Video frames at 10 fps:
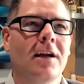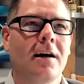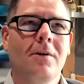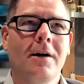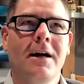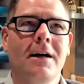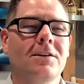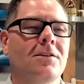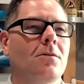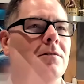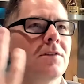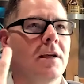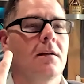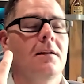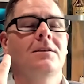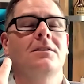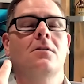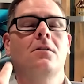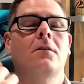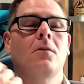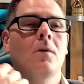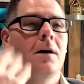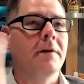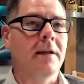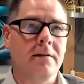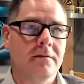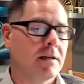How do I not just sort of say, this is overwhelming?